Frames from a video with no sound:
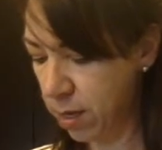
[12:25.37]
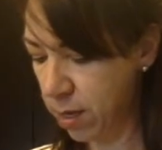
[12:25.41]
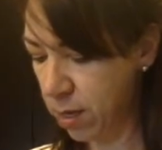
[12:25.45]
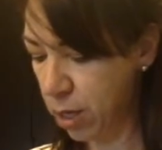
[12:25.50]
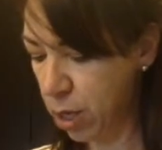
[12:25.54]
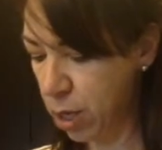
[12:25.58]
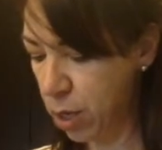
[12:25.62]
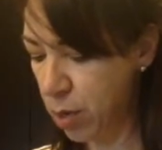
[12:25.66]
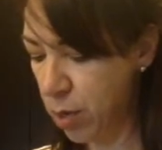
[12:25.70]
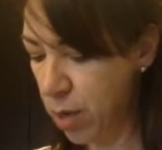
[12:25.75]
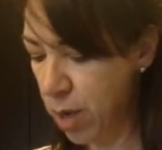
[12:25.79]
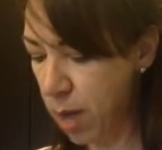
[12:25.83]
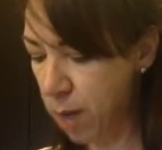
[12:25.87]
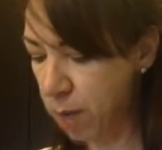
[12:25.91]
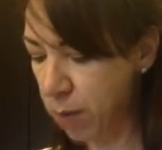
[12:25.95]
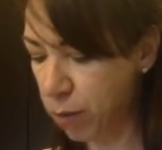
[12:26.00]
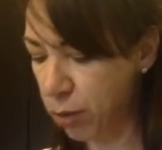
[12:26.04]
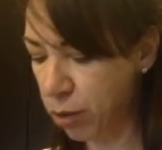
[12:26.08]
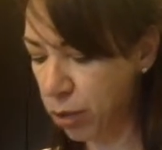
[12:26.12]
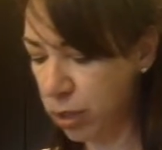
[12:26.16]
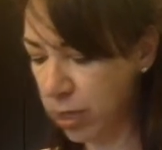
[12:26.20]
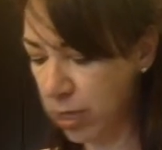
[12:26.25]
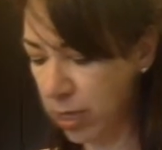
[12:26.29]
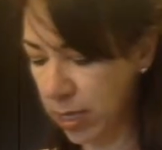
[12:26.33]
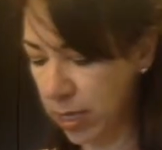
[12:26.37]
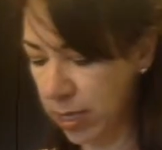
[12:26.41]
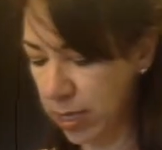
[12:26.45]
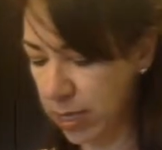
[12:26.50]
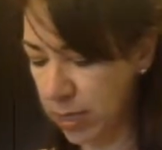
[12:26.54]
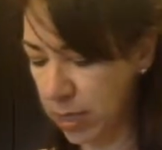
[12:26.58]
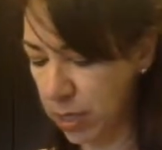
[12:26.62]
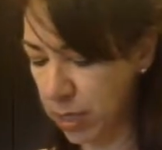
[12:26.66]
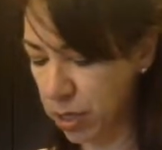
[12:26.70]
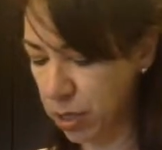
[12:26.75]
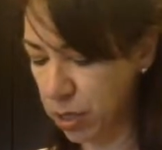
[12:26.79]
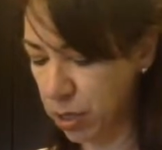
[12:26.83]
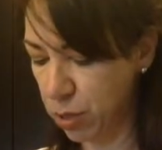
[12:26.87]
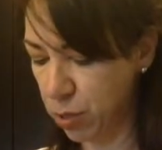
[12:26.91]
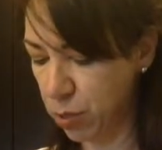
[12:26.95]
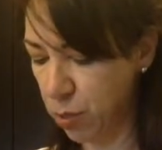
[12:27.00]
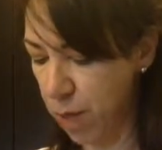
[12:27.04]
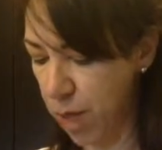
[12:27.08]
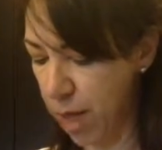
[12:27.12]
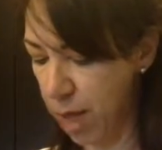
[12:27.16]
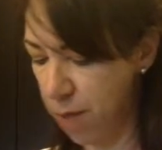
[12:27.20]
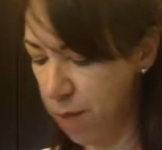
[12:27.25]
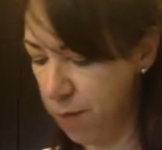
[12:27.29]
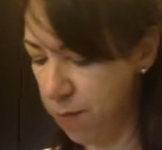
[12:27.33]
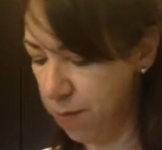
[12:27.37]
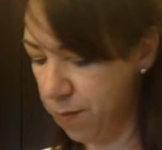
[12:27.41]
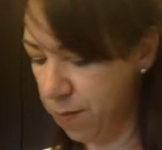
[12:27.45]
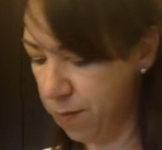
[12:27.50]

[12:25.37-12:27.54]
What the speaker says: cucumbers to this dish as well.